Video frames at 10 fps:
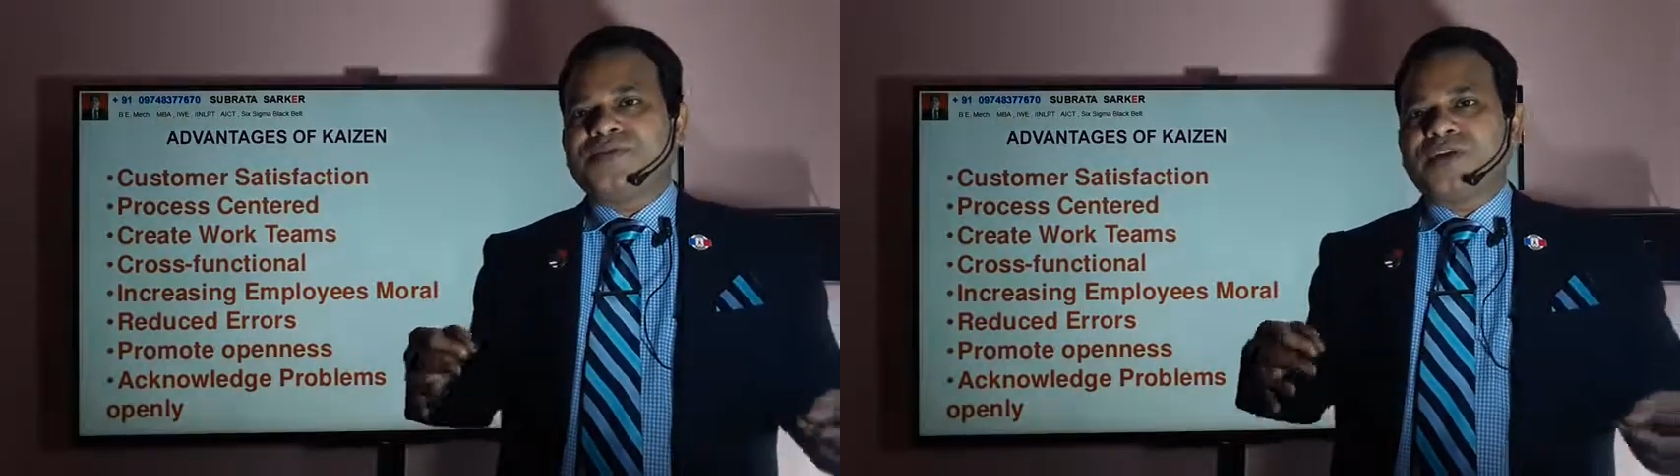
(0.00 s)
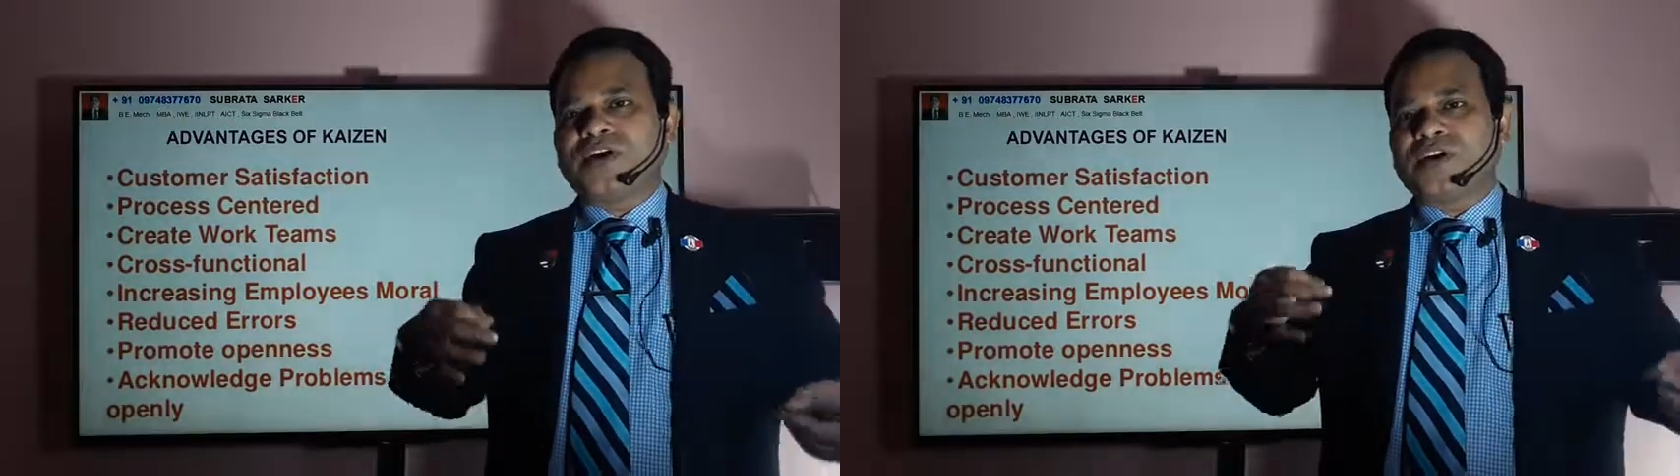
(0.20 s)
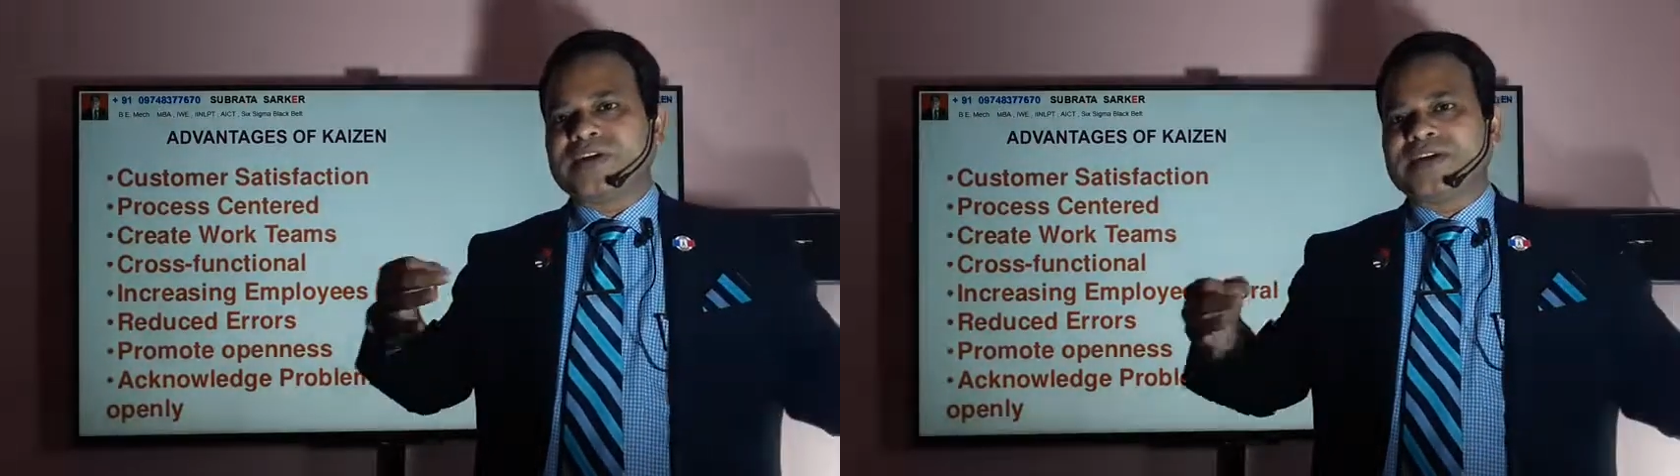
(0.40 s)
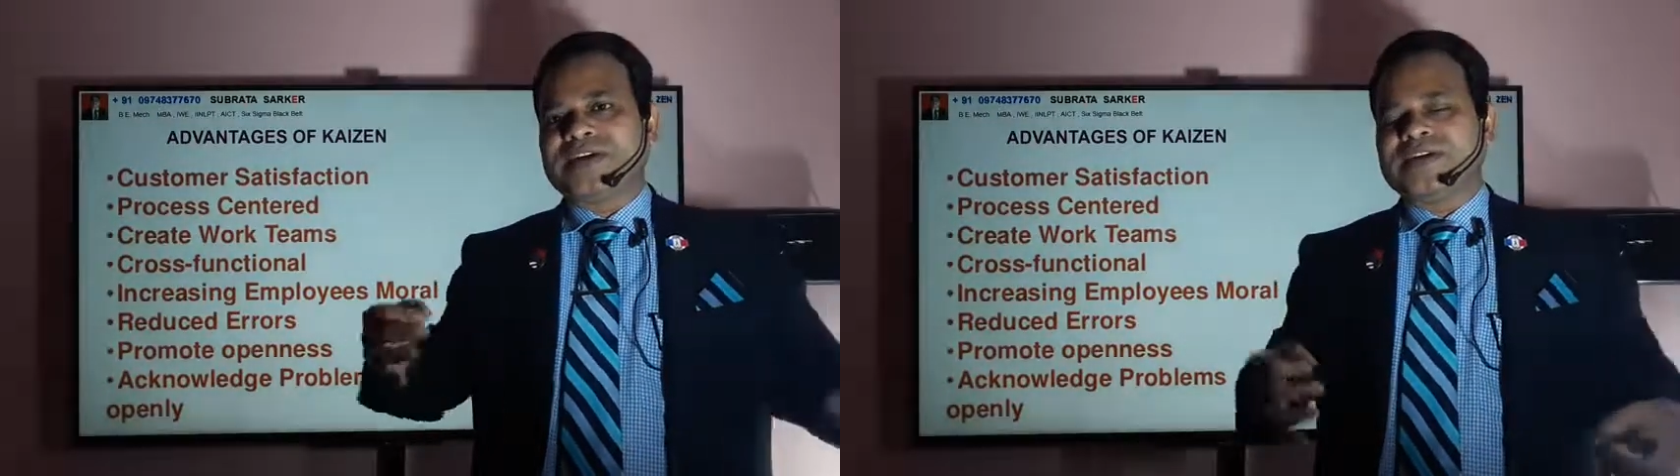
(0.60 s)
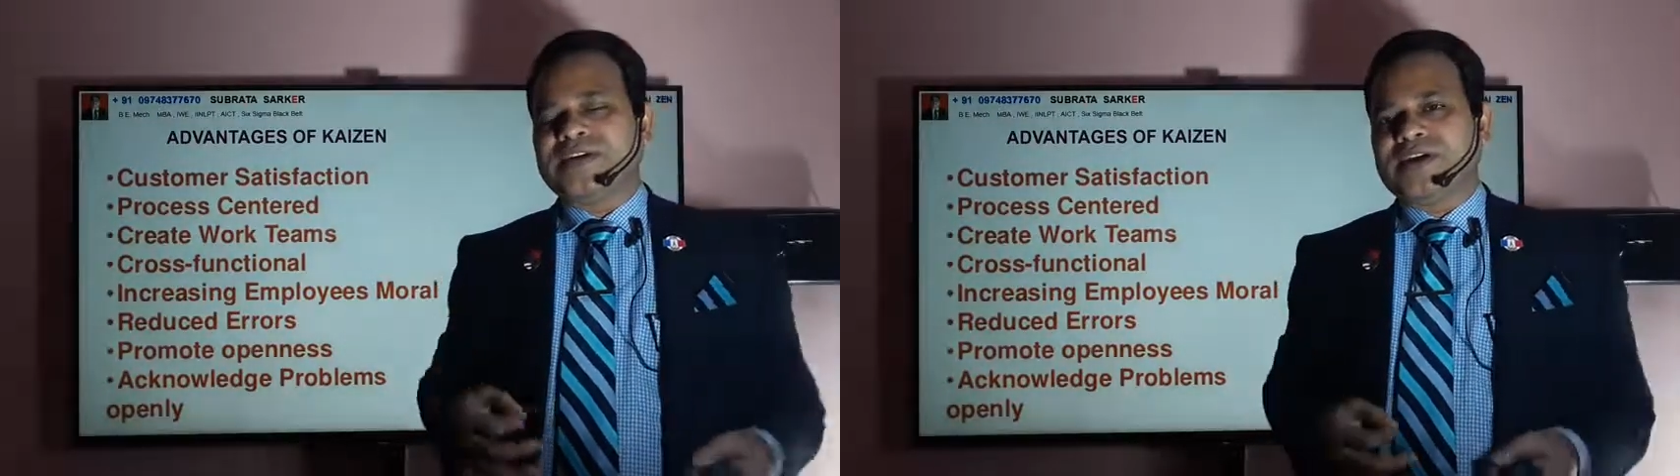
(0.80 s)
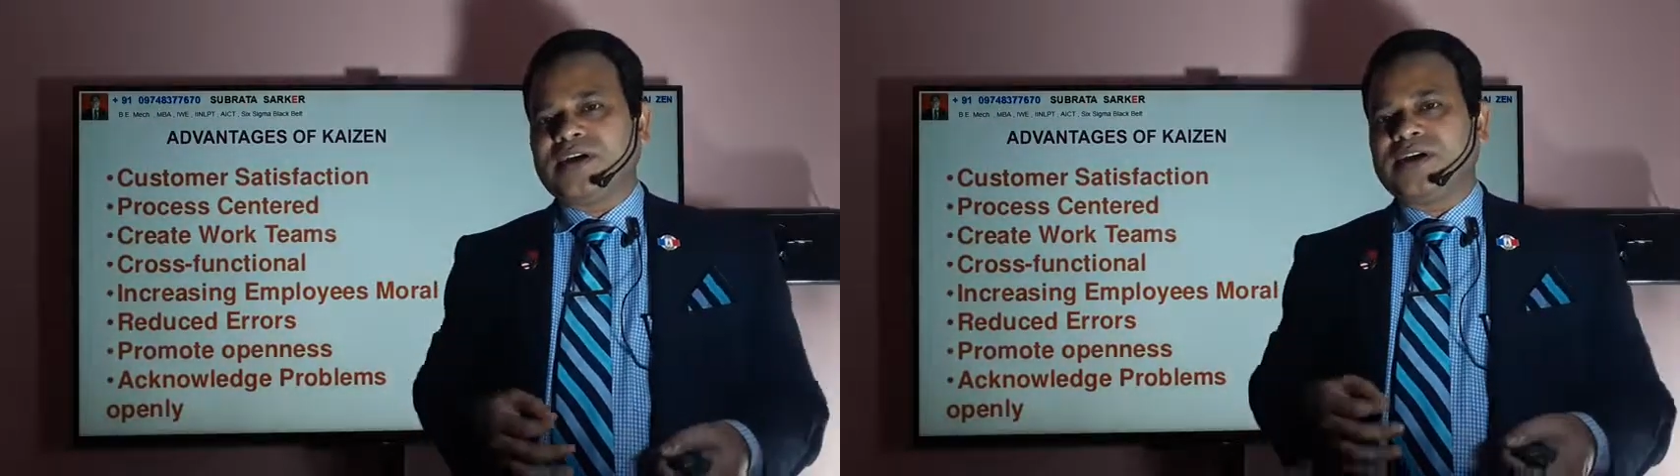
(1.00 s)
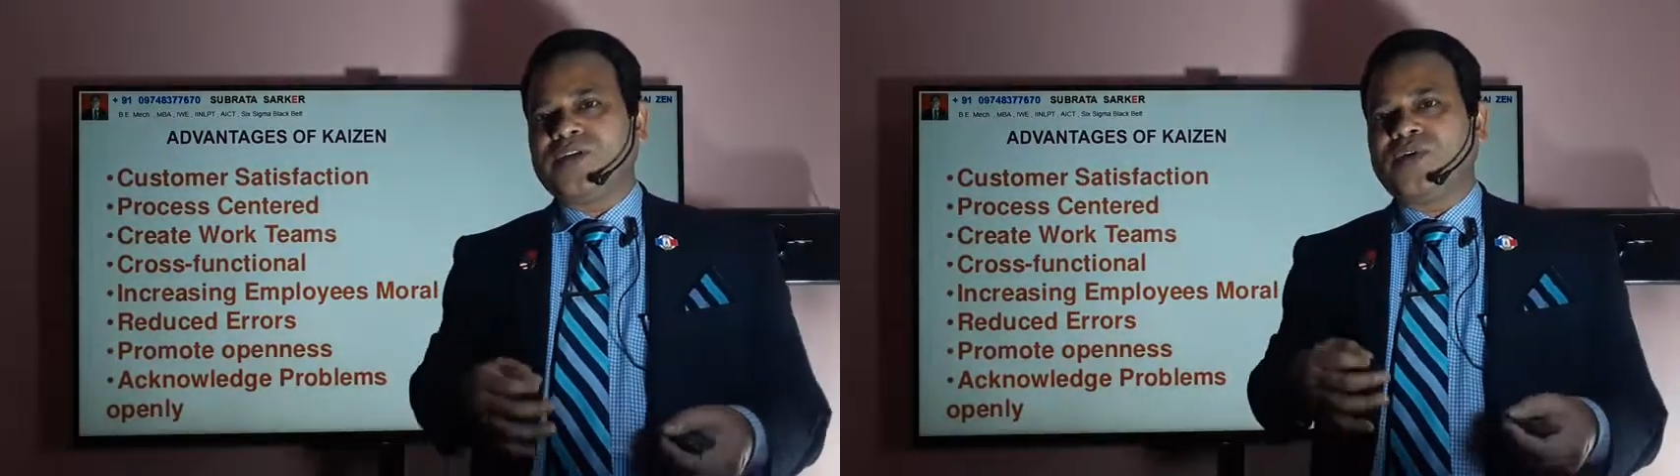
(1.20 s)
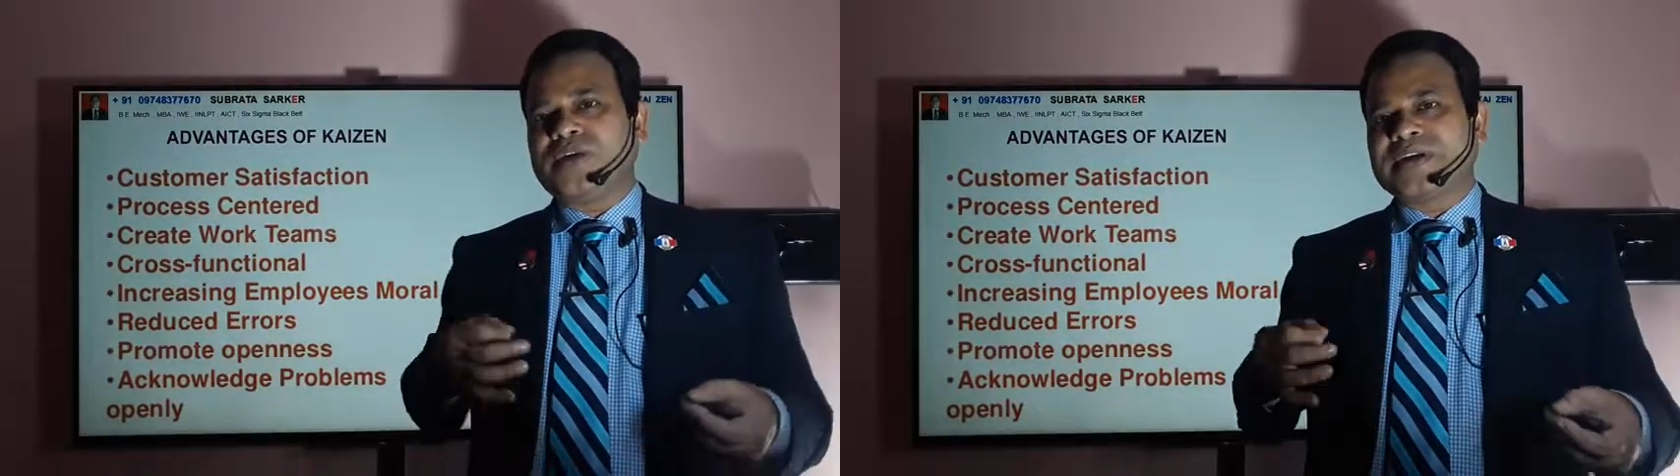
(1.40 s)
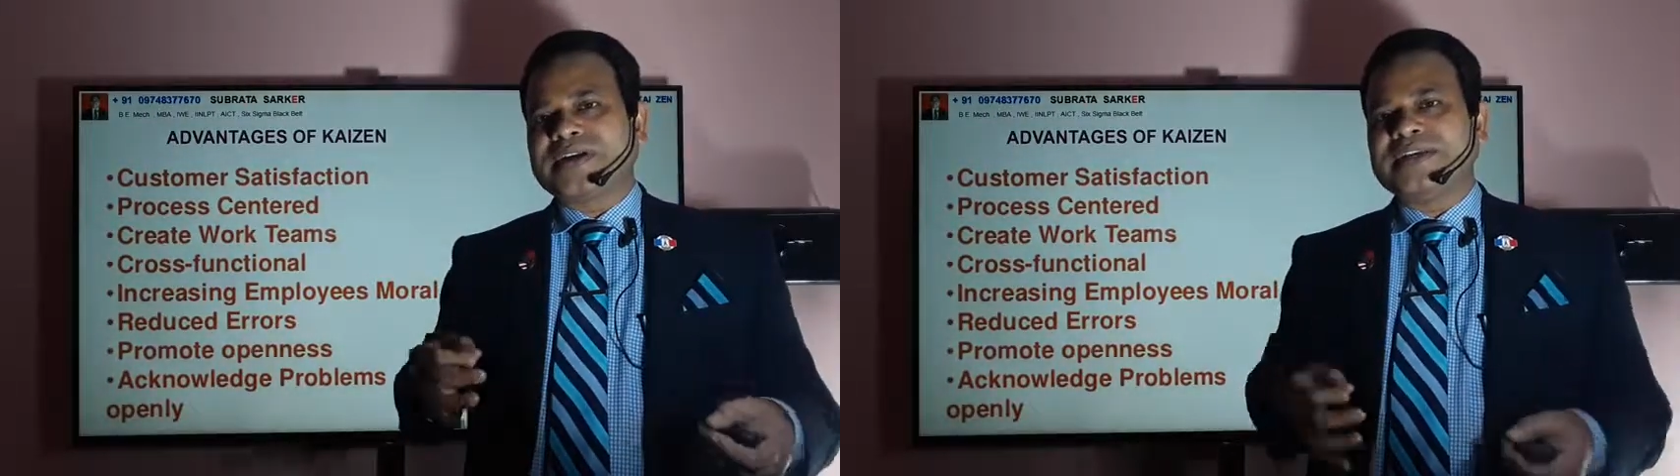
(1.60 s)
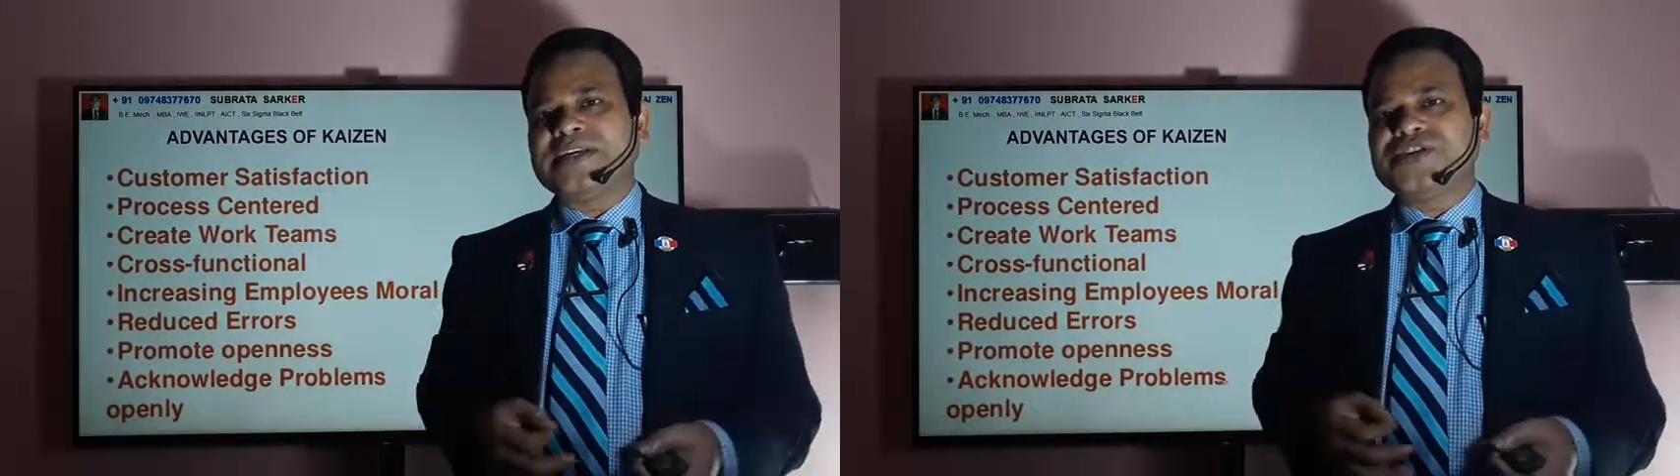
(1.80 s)
for the
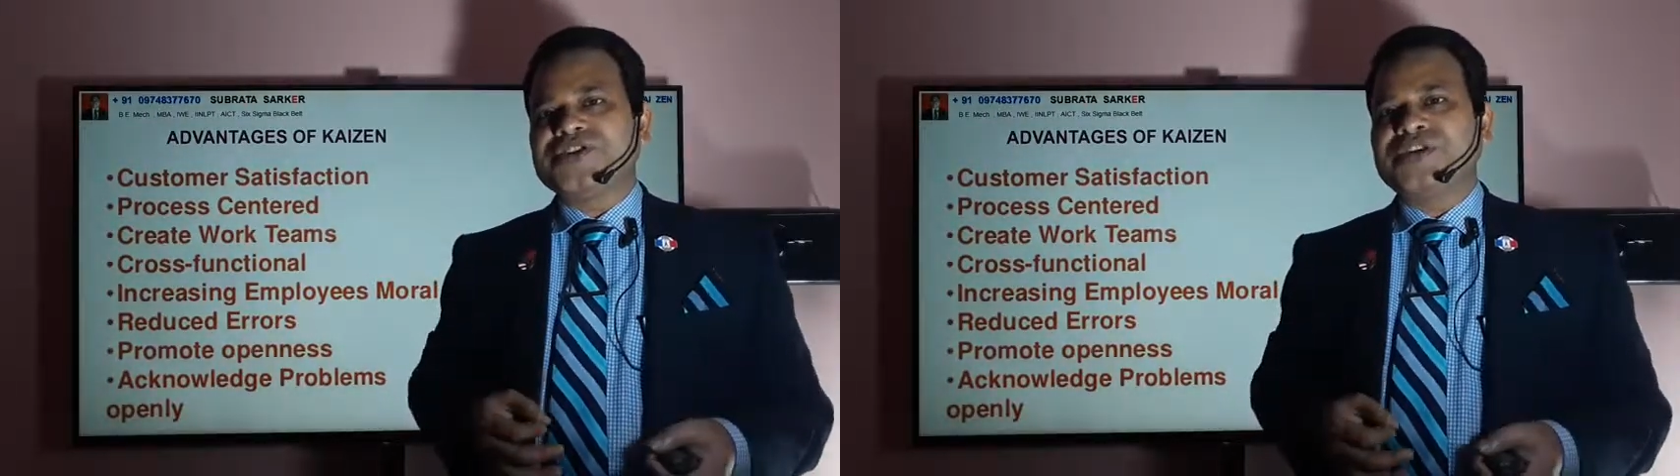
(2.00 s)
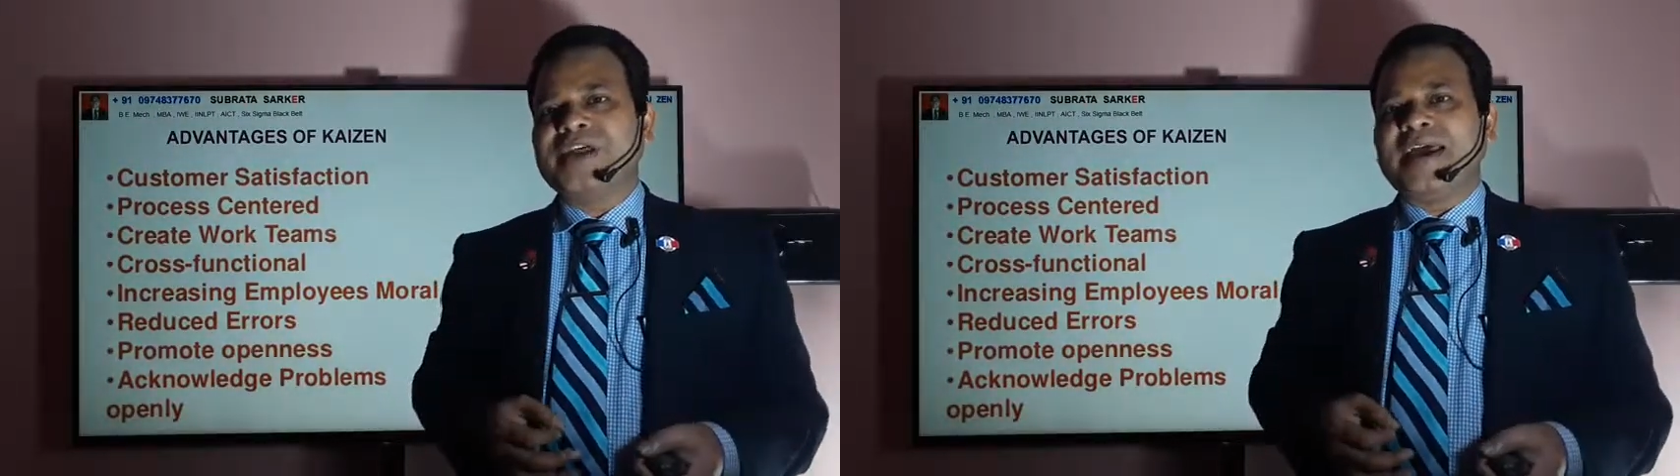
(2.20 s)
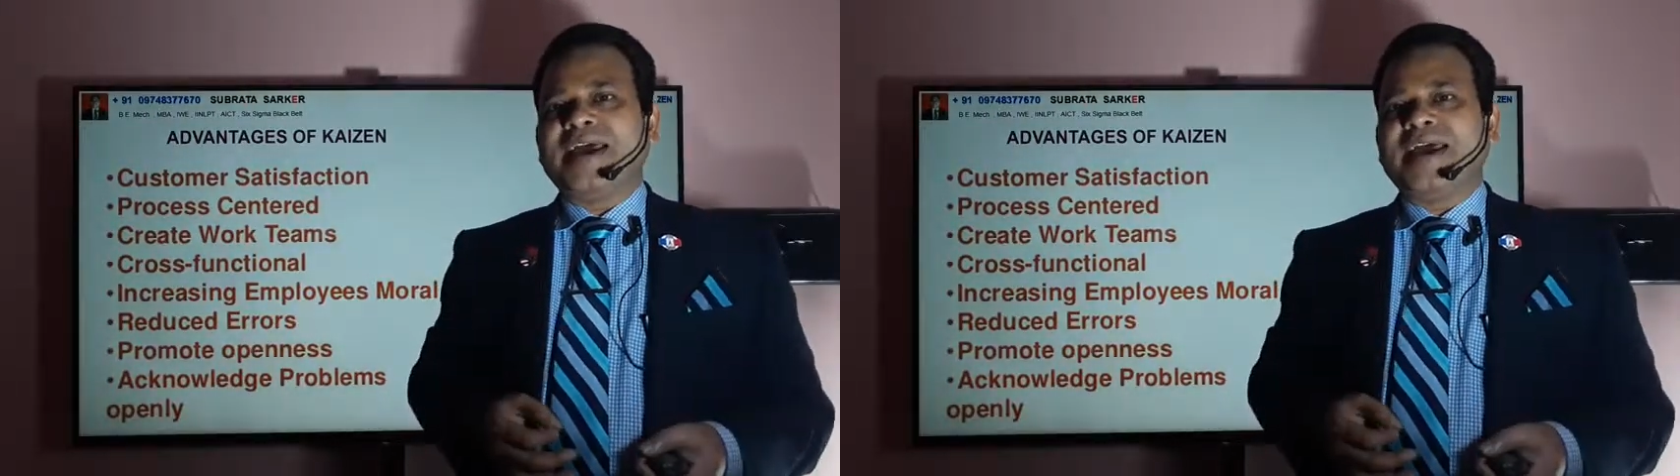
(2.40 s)
organization,